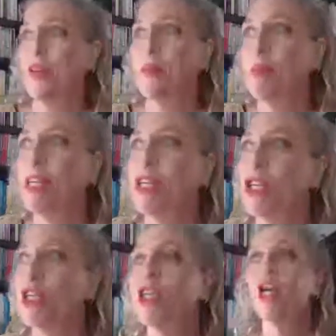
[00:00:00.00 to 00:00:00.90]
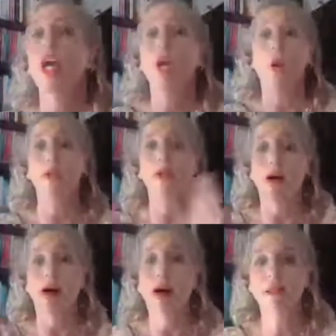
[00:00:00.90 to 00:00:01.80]
to the beaches. We're in
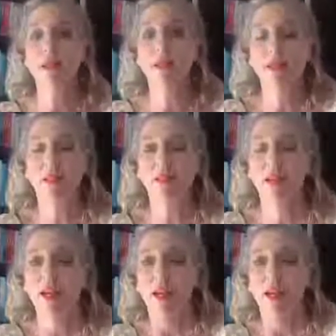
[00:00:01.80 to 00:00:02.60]
our houses.